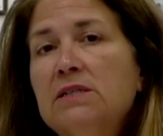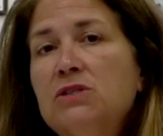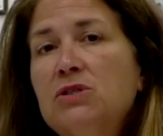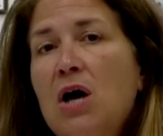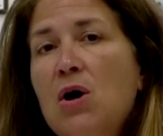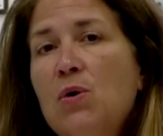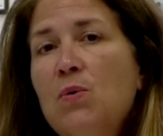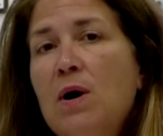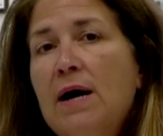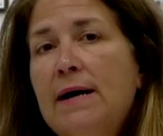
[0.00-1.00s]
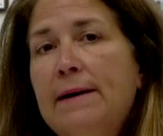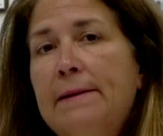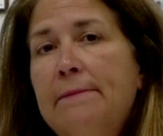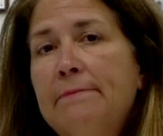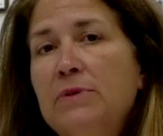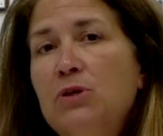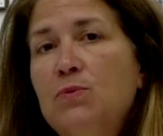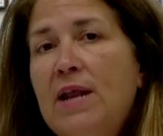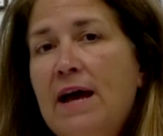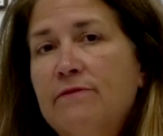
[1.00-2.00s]
So um,
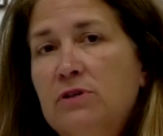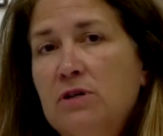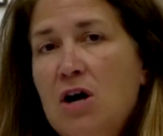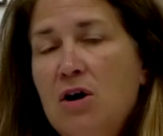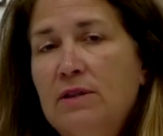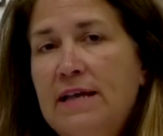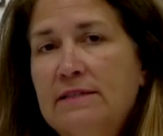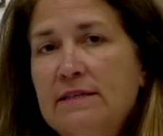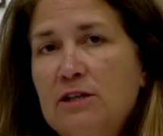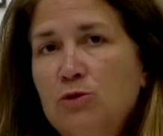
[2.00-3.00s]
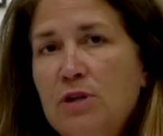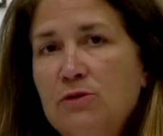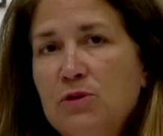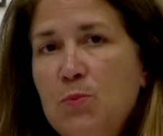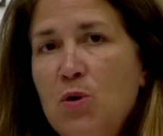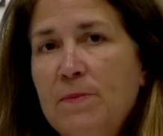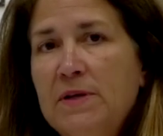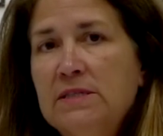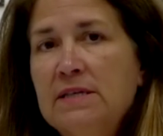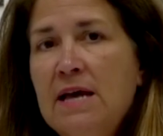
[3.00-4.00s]
you would have to call and schedule those
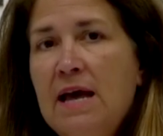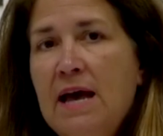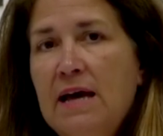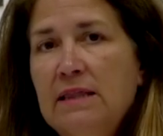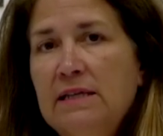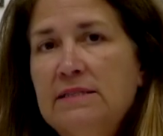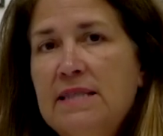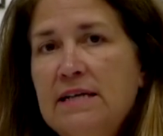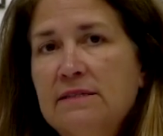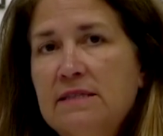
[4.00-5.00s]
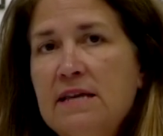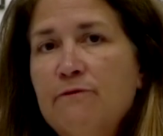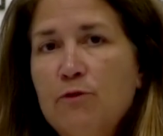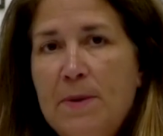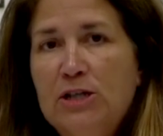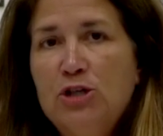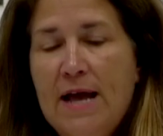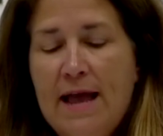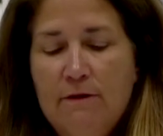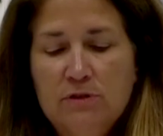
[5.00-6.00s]
appointments. At least that's the information
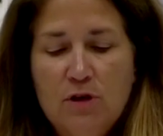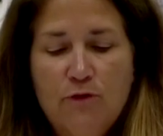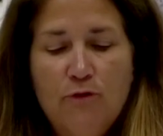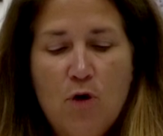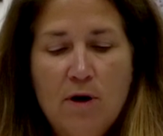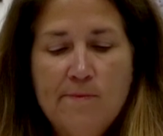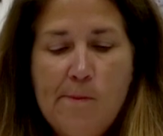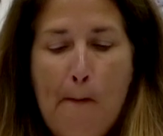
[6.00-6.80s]
I have so far.